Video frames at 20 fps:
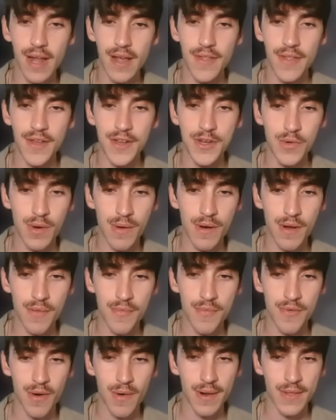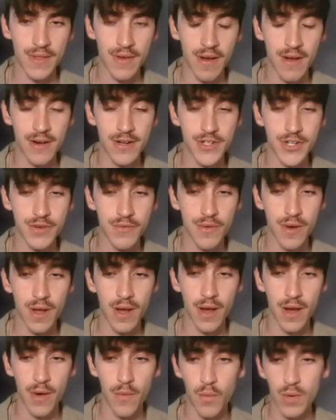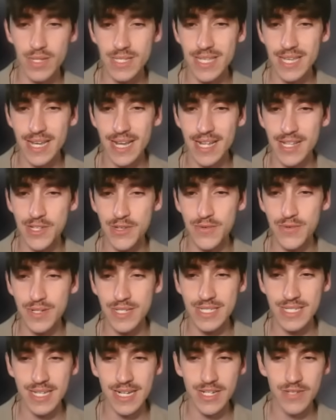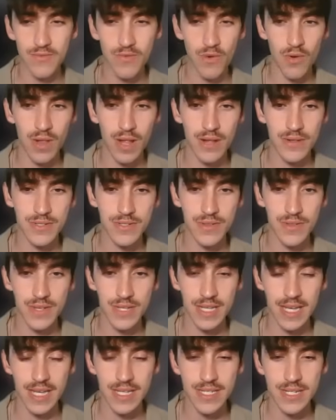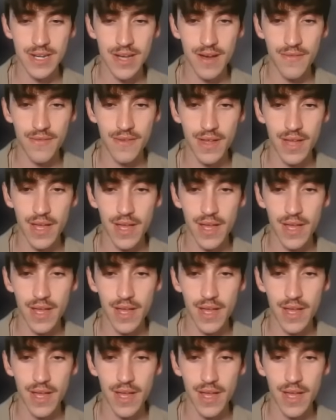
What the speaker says: They do end up throwing their energy once they get to 6 rollouts, so this is enough